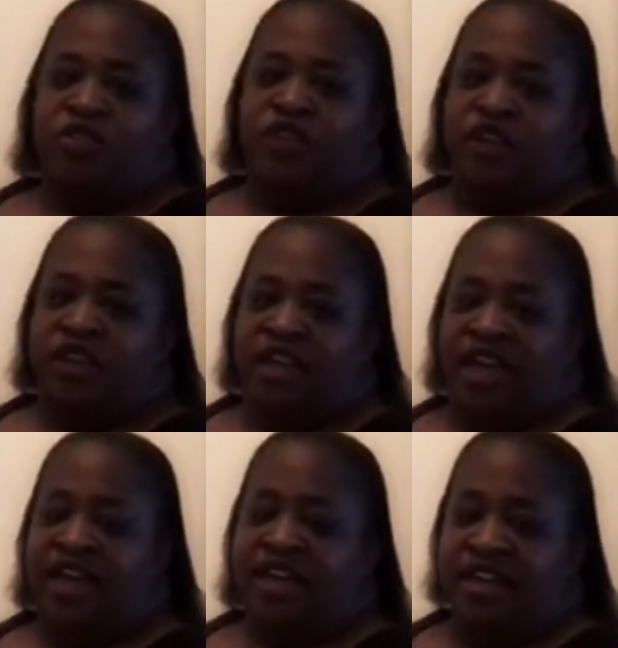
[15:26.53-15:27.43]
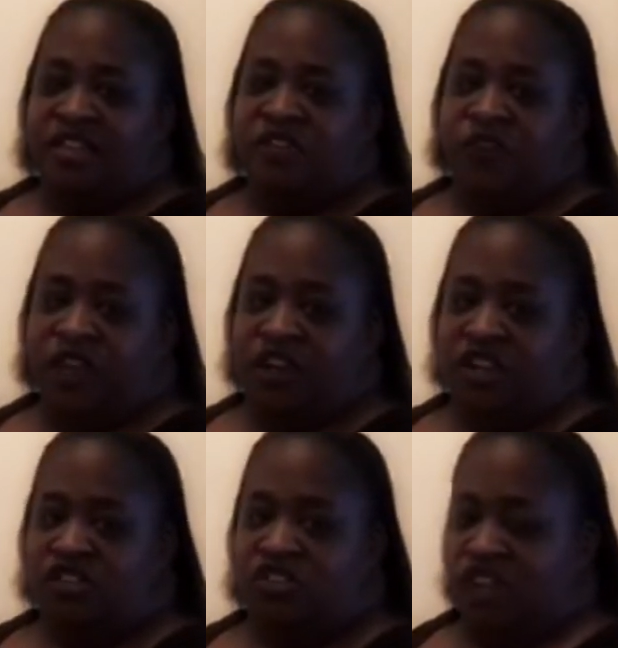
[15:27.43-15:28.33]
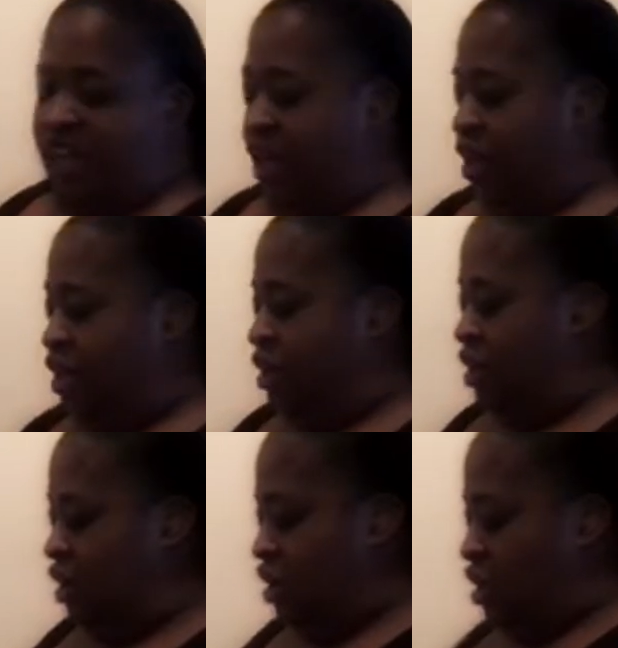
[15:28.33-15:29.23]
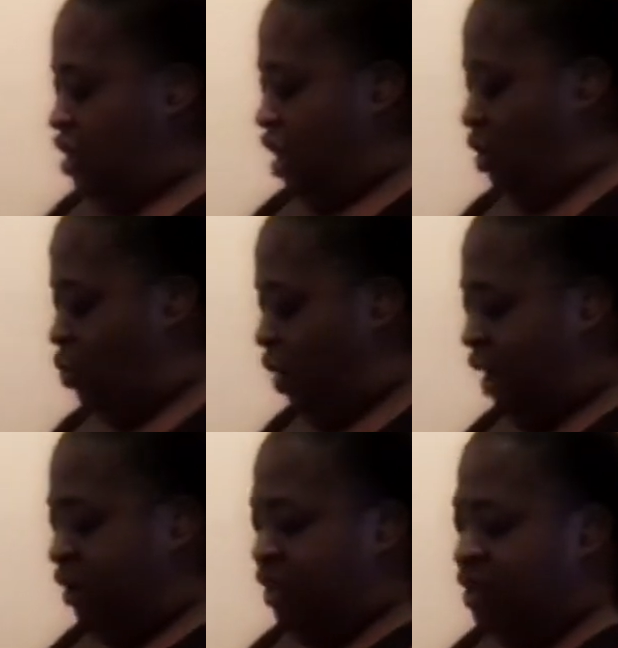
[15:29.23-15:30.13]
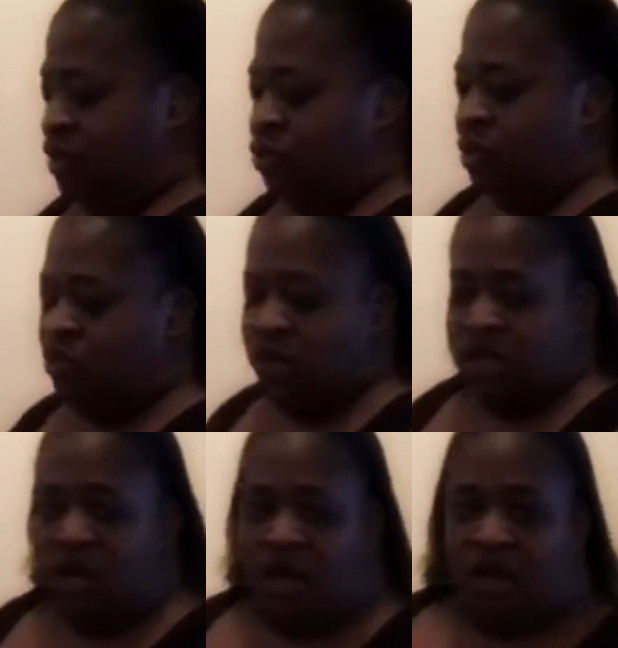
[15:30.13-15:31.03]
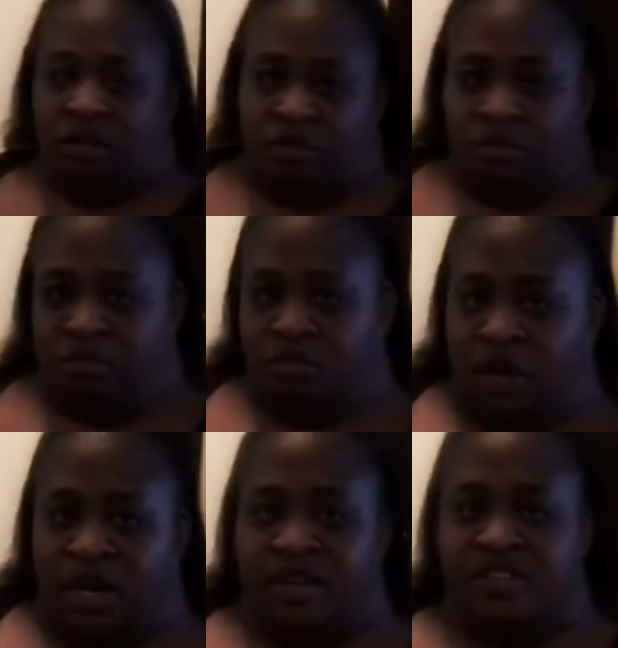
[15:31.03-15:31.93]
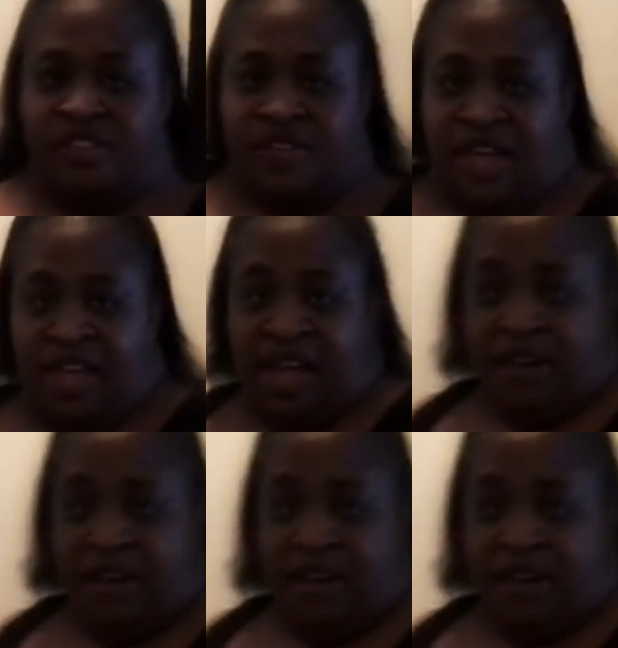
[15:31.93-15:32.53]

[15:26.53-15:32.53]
the cake is finished and what I did when we, um, when I took the cake